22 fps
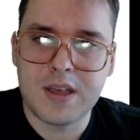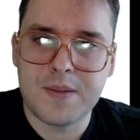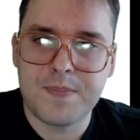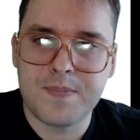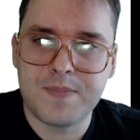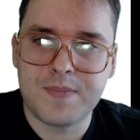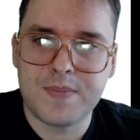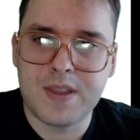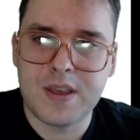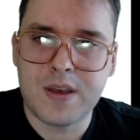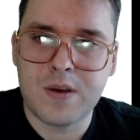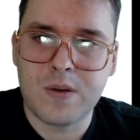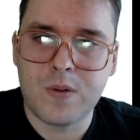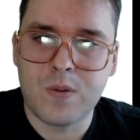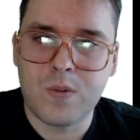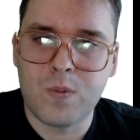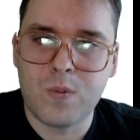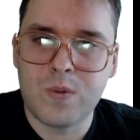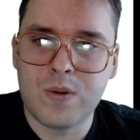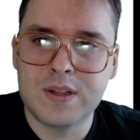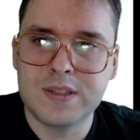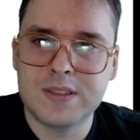Now,
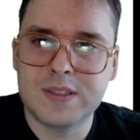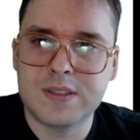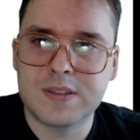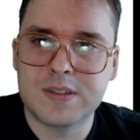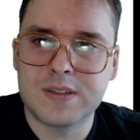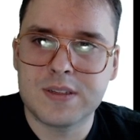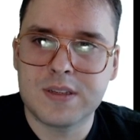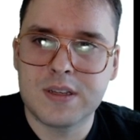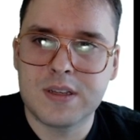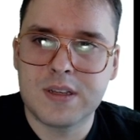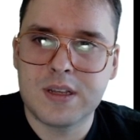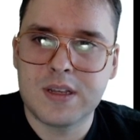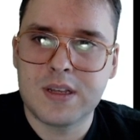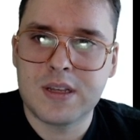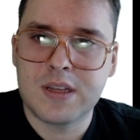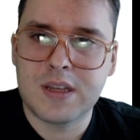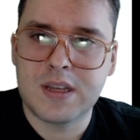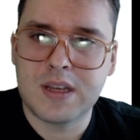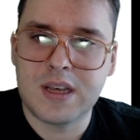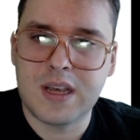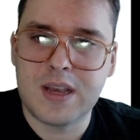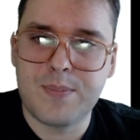once
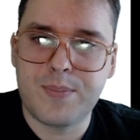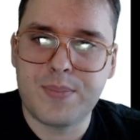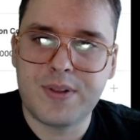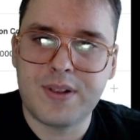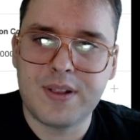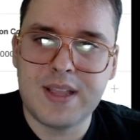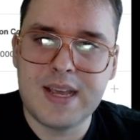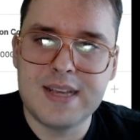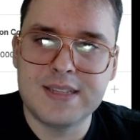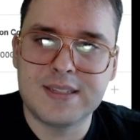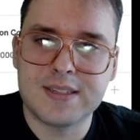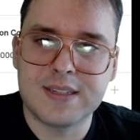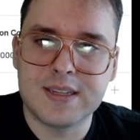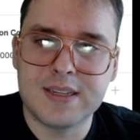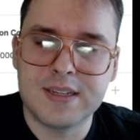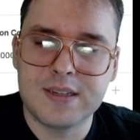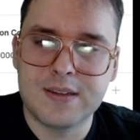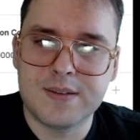I place it,